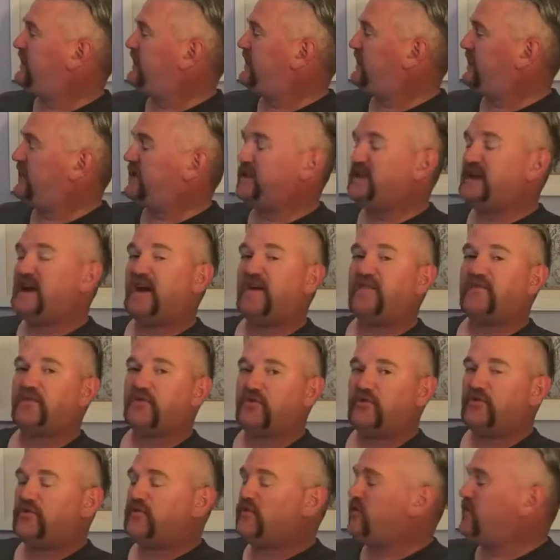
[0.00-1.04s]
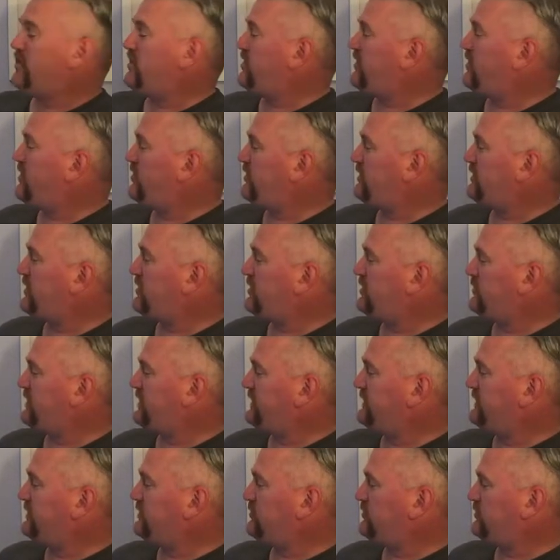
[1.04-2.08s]
In the afternoon, you go down the
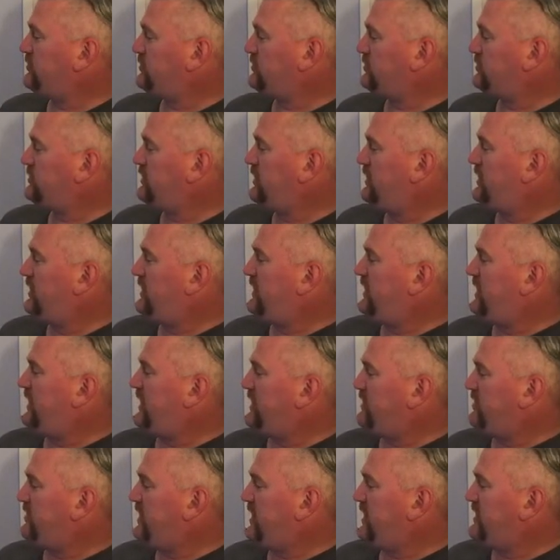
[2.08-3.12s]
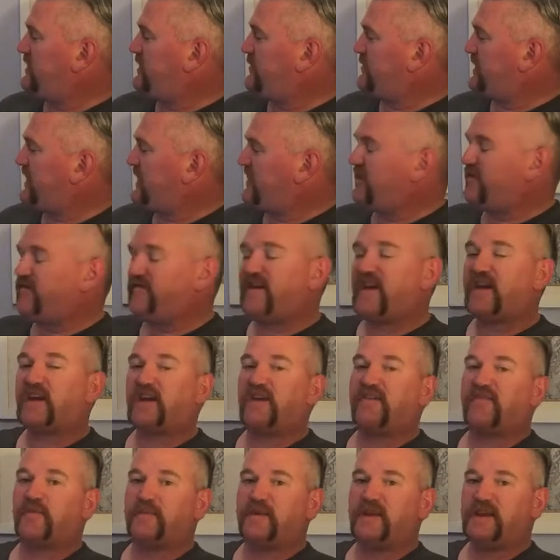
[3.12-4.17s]
west coast and you end up getting the ferry
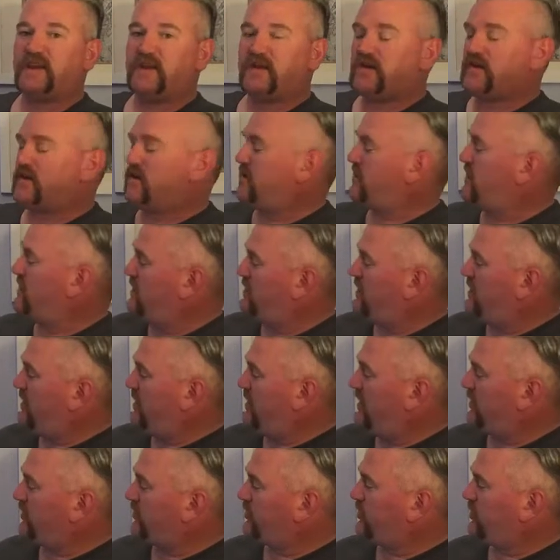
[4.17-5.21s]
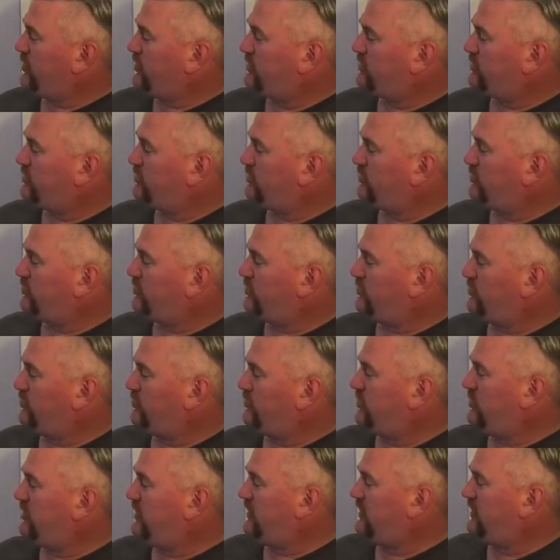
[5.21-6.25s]
from here across
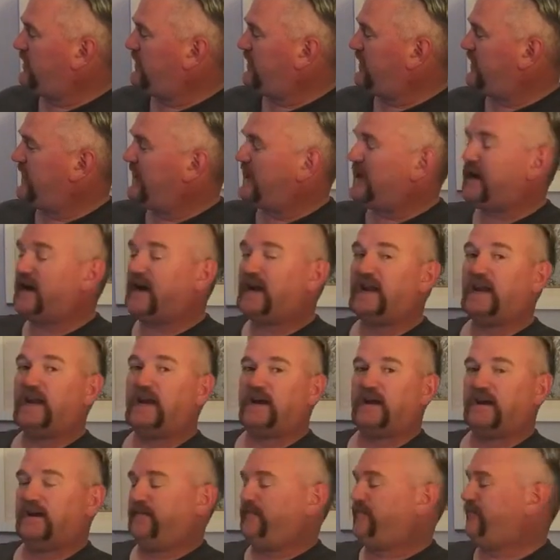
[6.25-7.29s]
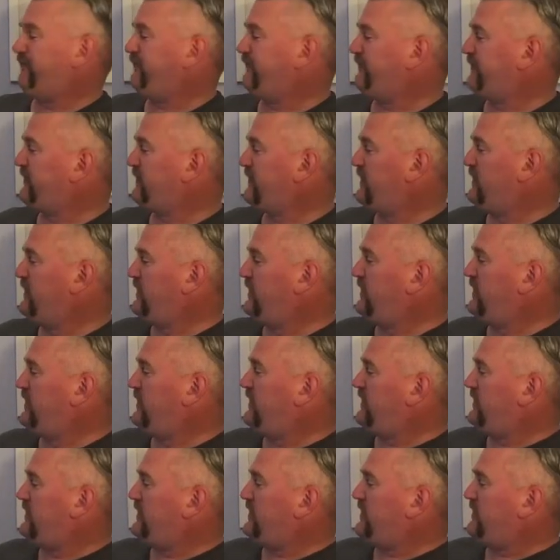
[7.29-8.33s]
to Islay.
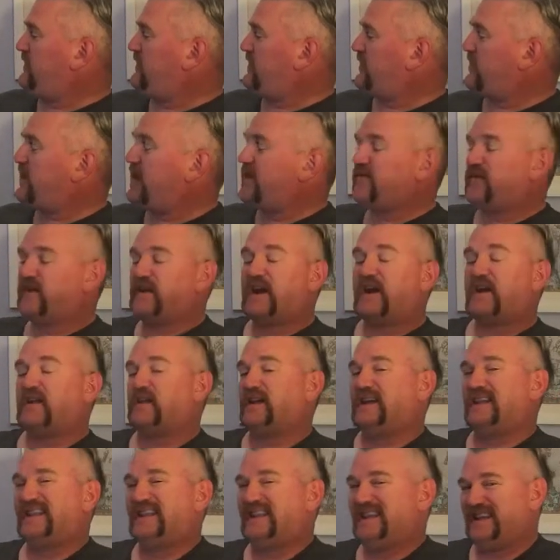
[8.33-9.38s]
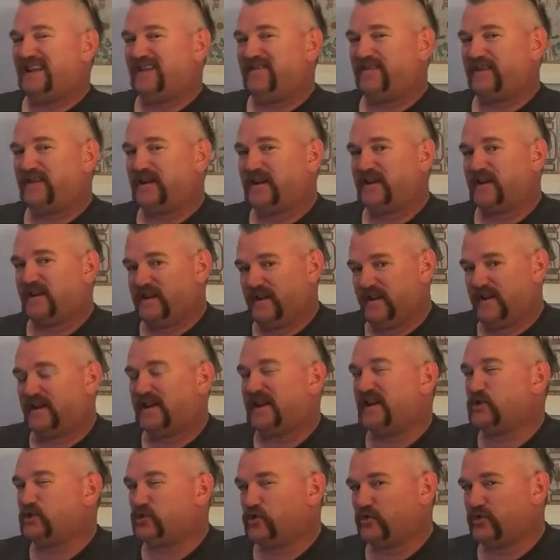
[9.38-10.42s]
You arrive in Islay in the evening.
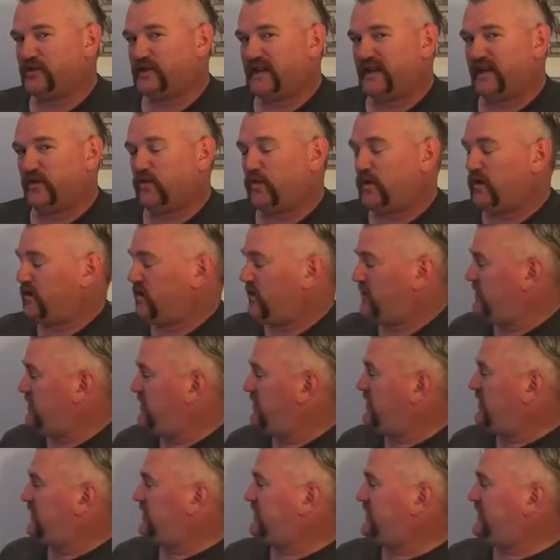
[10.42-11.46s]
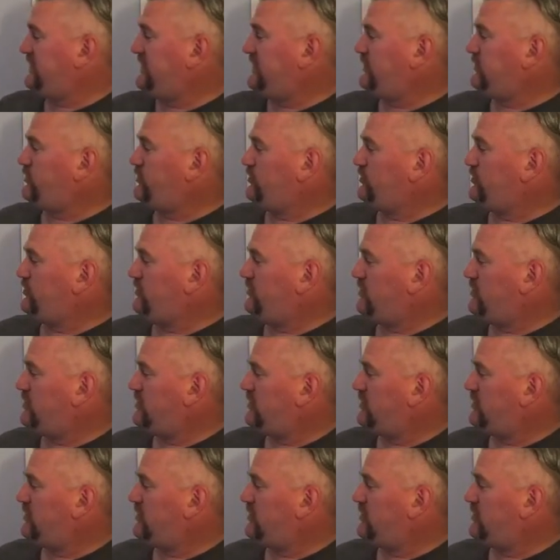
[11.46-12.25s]
That's your day one. Day two,